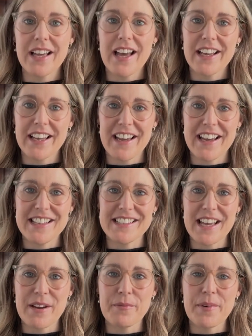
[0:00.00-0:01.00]
Hi
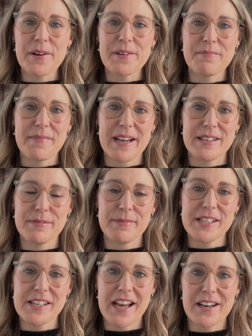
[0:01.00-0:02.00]
guys, and welcome back to
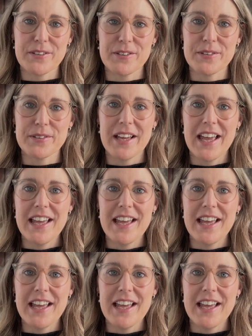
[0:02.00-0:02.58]
my channel.